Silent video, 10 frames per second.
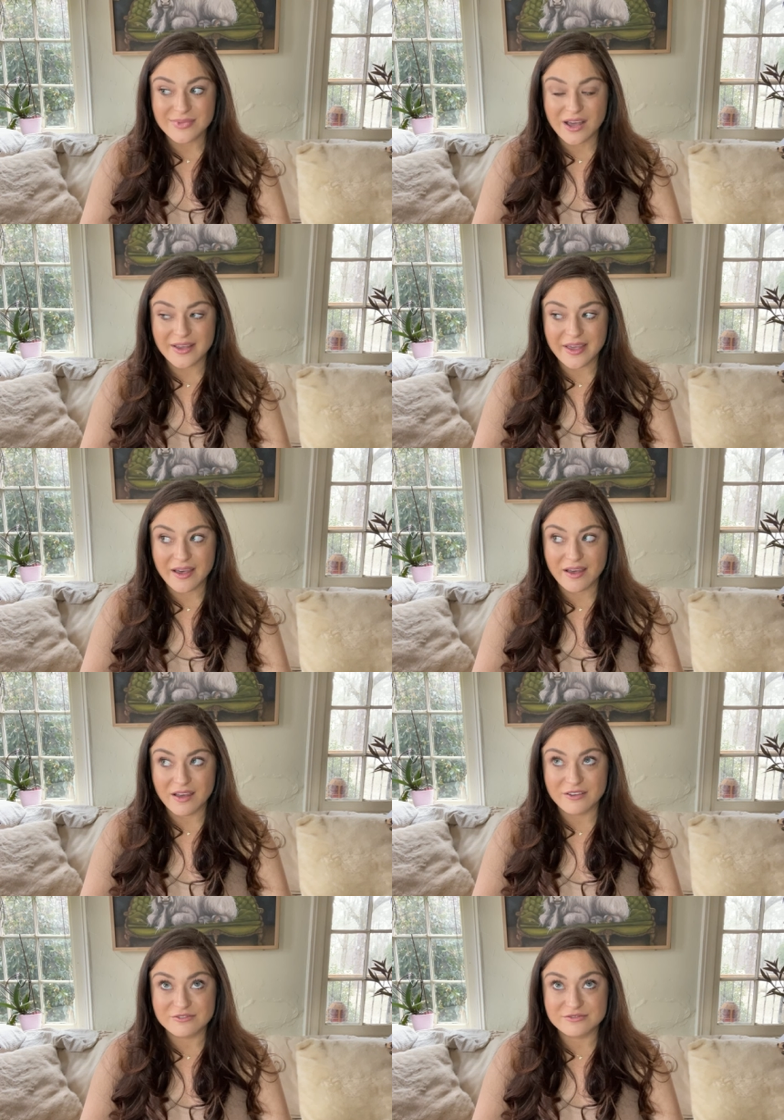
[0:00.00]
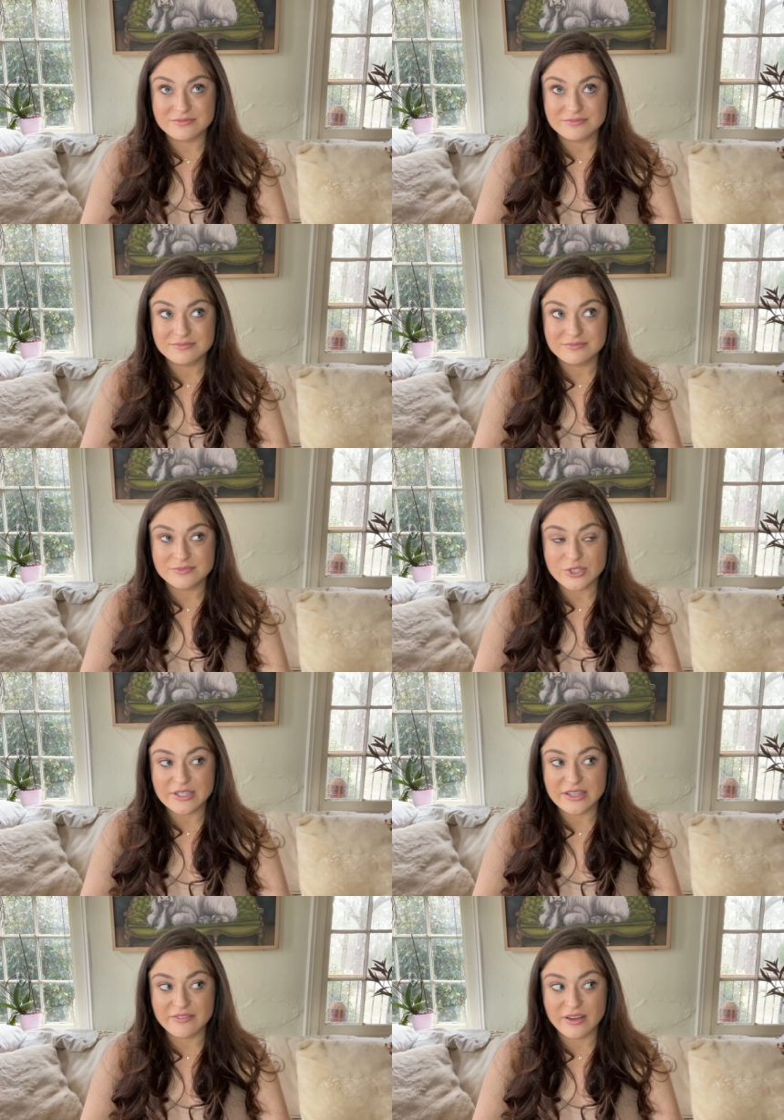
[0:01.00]
I have, I'm trying to
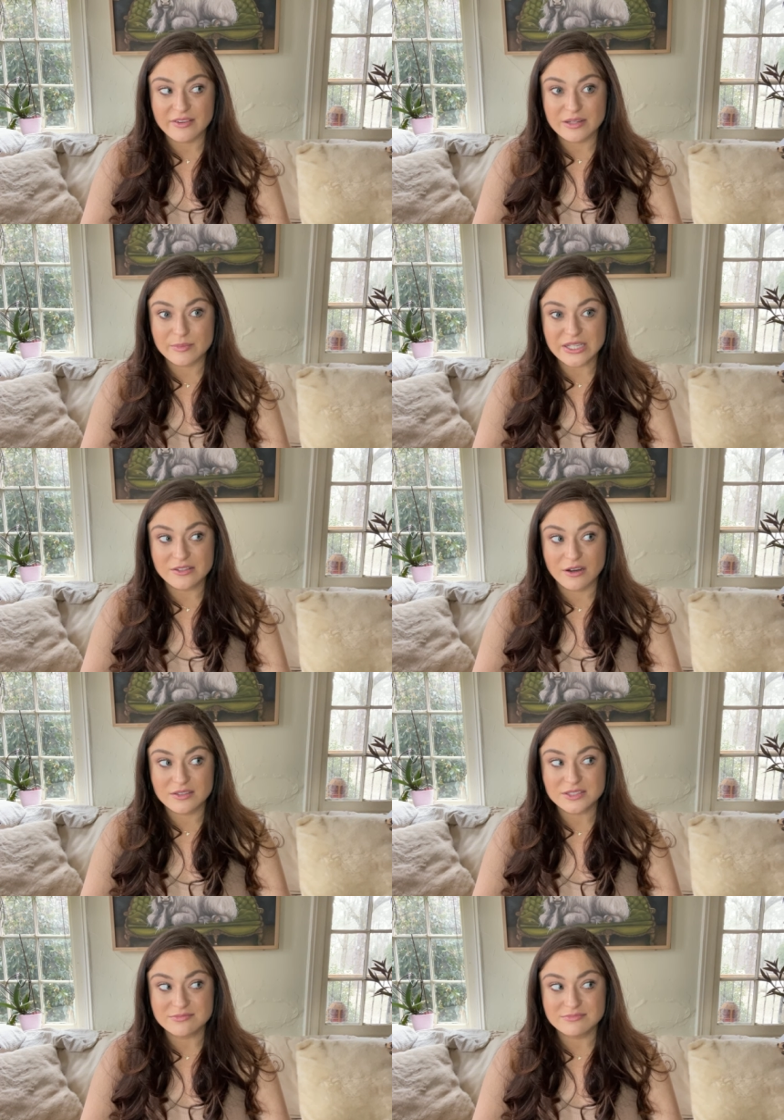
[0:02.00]
think if I have any mini dogs.